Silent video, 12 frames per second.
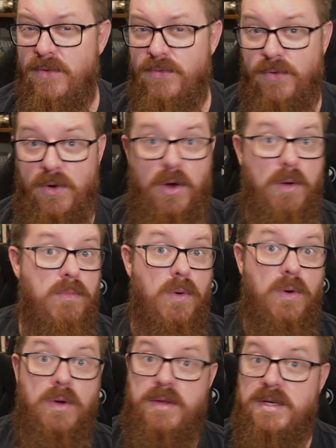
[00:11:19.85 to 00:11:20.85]
for
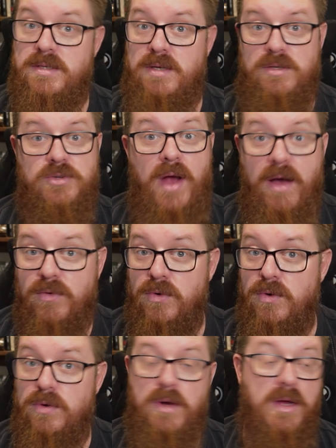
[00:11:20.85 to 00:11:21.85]
more things on
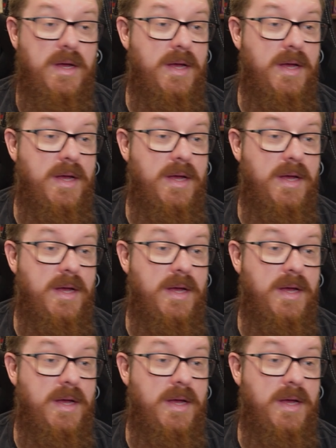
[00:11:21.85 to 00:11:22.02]
travel,